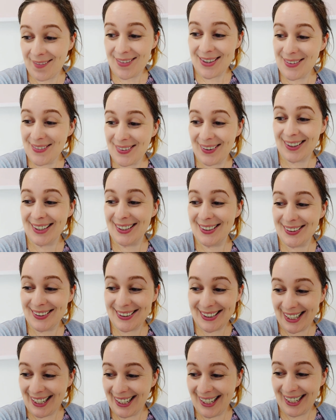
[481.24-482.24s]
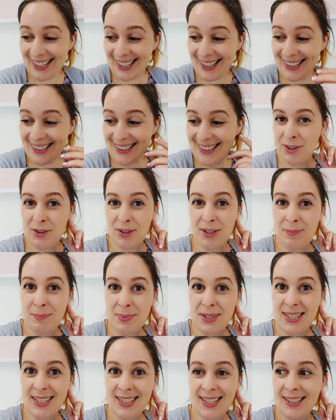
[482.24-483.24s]
having a very good day. Nothing
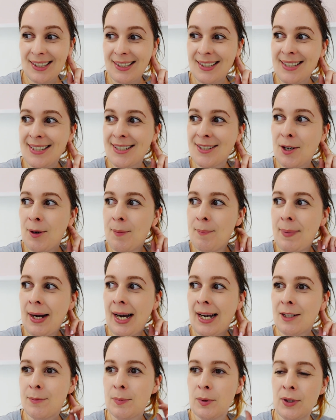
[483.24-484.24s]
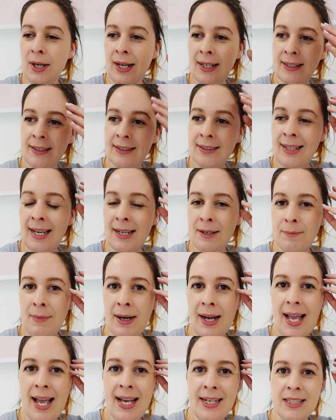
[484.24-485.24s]
particularly has gone bad, but
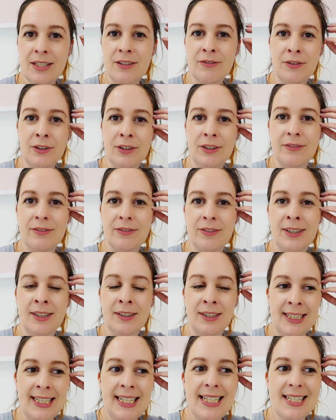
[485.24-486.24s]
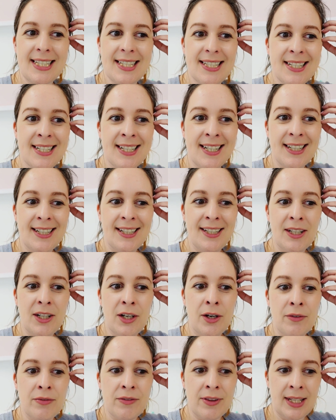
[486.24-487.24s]
my head is full of a list
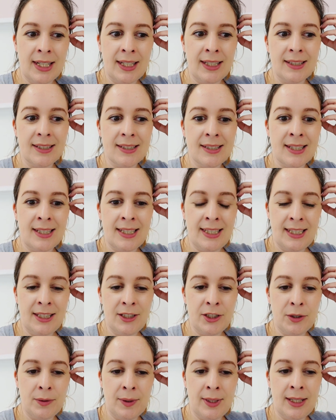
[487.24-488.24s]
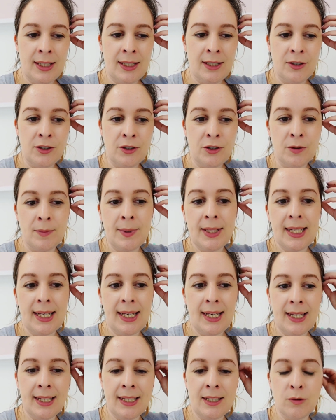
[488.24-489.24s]
of things that need doing, and the dummy
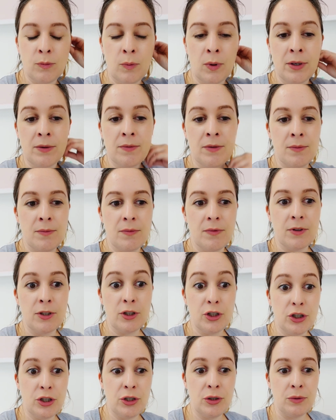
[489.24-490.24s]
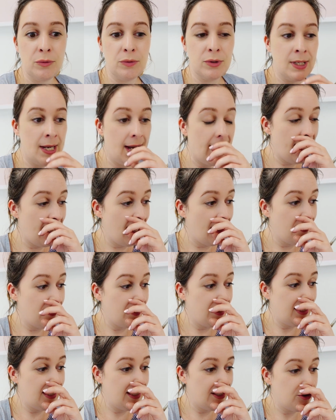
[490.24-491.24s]
cake is one of them for the shoot,
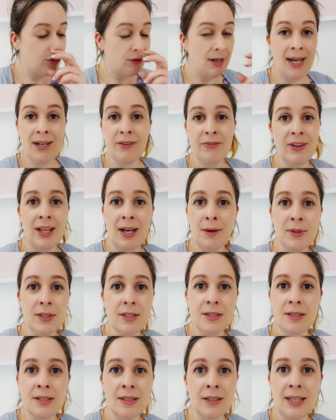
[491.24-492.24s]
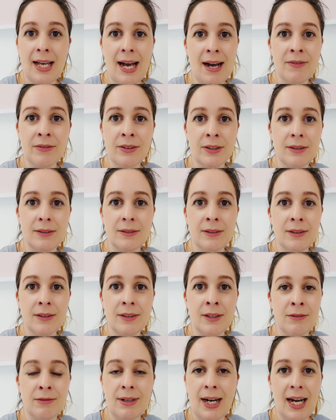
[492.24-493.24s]
and the dried flowers still haven't
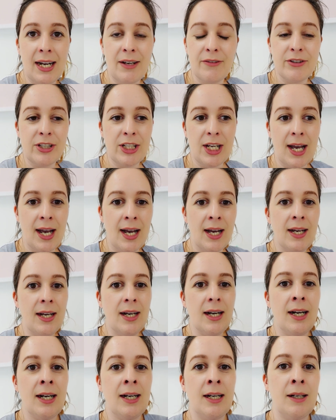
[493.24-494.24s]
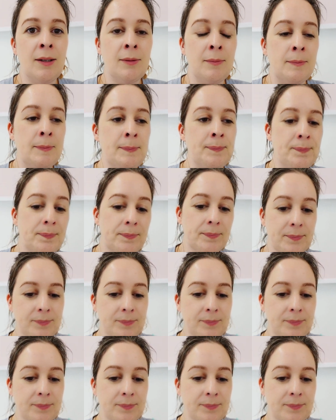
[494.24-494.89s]
arrived yet. The